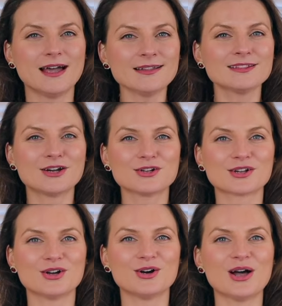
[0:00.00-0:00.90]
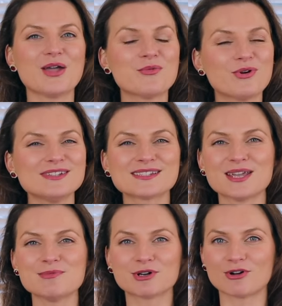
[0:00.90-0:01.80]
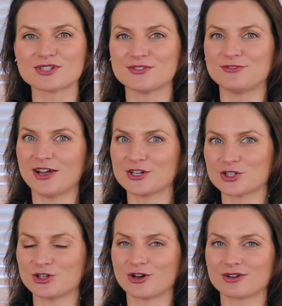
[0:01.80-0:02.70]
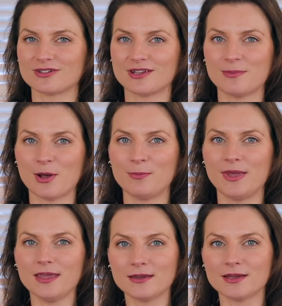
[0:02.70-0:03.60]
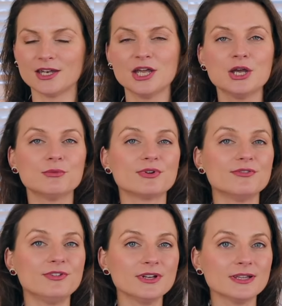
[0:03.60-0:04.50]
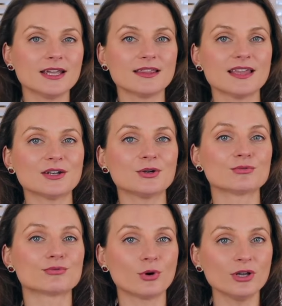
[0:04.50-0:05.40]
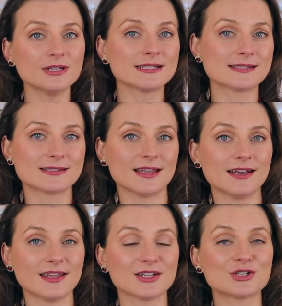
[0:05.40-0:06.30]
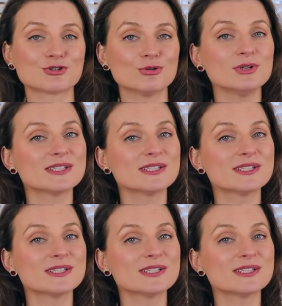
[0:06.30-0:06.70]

Not long ago, I once came across a fashion article about Meghan, revealing that her royal aesthetic drew